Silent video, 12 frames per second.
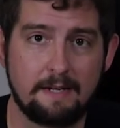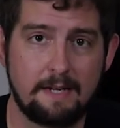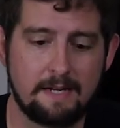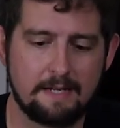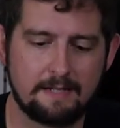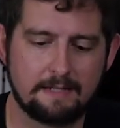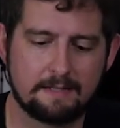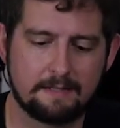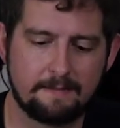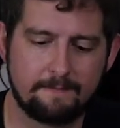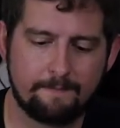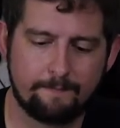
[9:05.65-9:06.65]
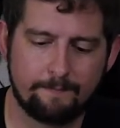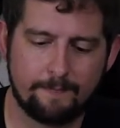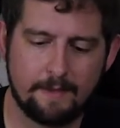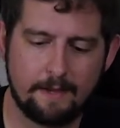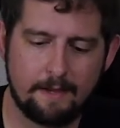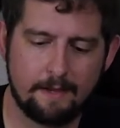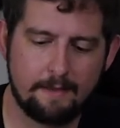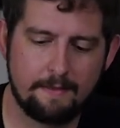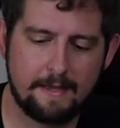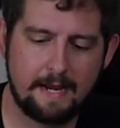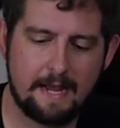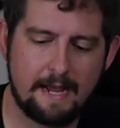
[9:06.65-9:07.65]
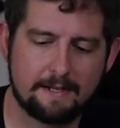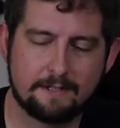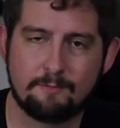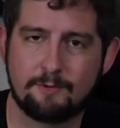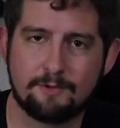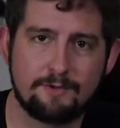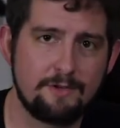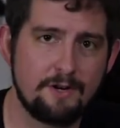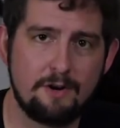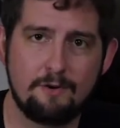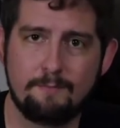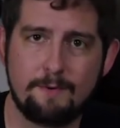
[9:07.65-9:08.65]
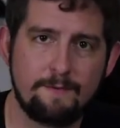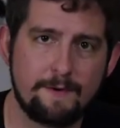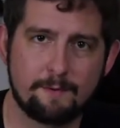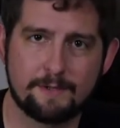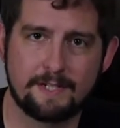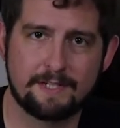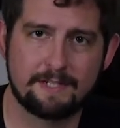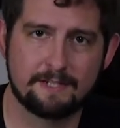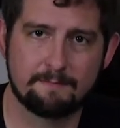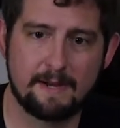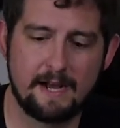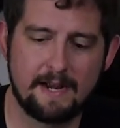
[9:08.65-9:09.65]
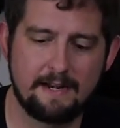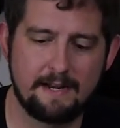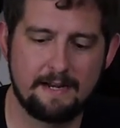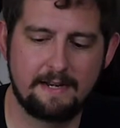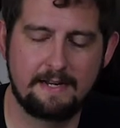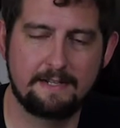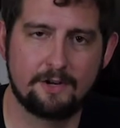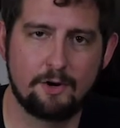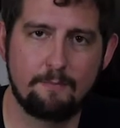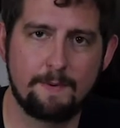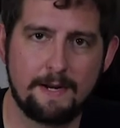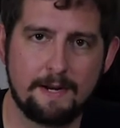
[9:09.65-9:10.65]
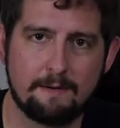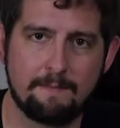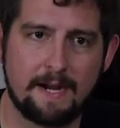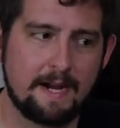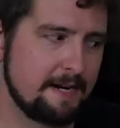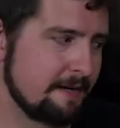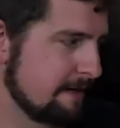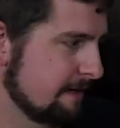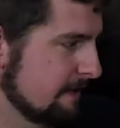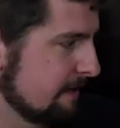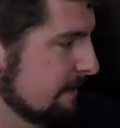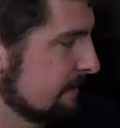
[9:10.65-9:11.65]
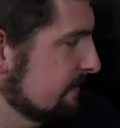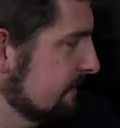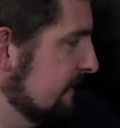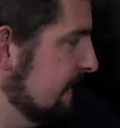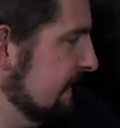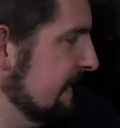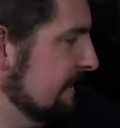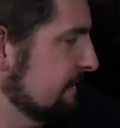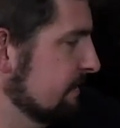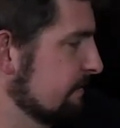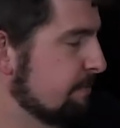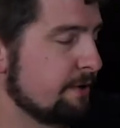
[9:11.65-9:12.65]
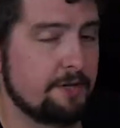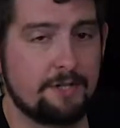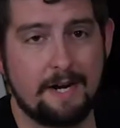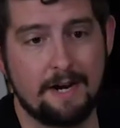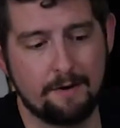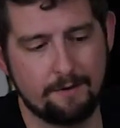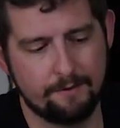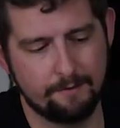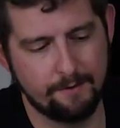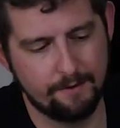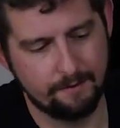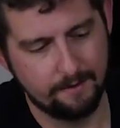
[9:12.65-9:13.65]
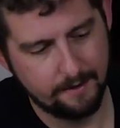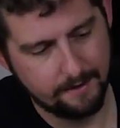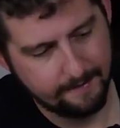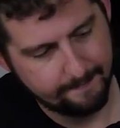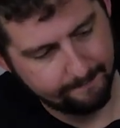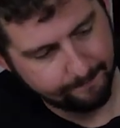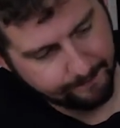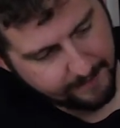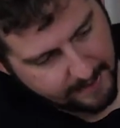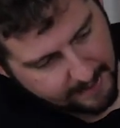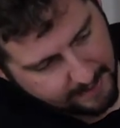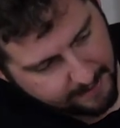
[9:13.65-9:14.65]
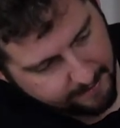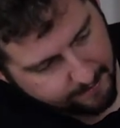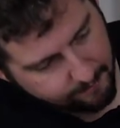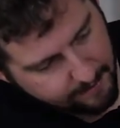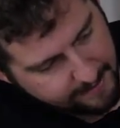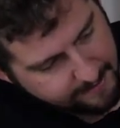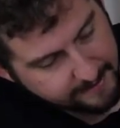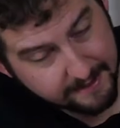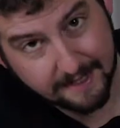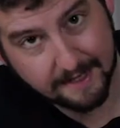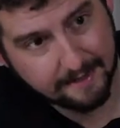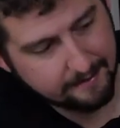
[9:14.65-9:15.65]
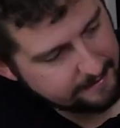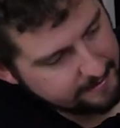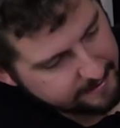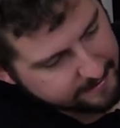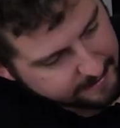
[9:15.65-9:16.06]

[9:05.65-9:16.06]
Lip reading: is that it has almost no moving resistance behind it. It needs open air behind it so that it can actually push air through. And the way this thing is